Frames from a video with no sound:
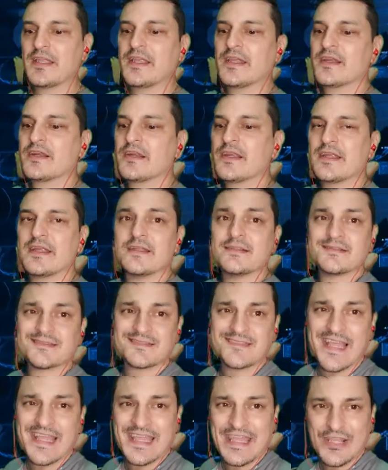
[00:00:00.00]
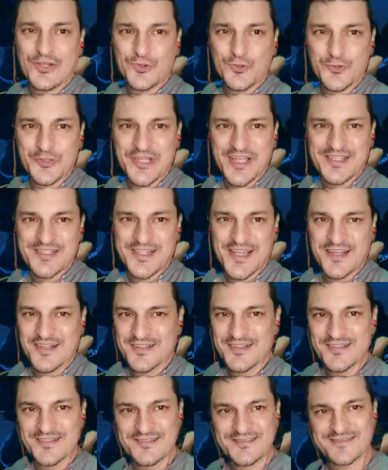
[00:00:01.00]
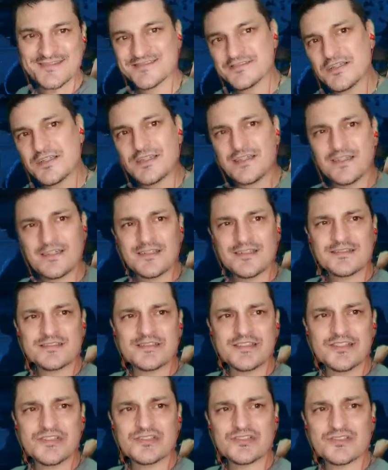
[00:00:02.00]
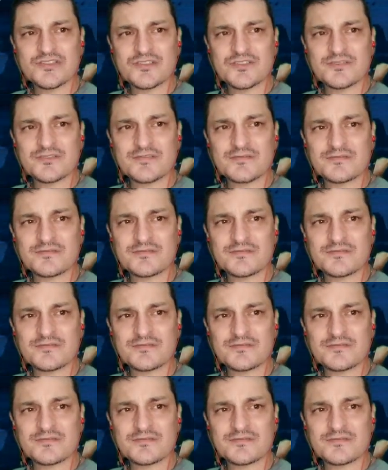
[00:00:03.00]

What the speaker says: here in Techie Kuya channel. See you soon.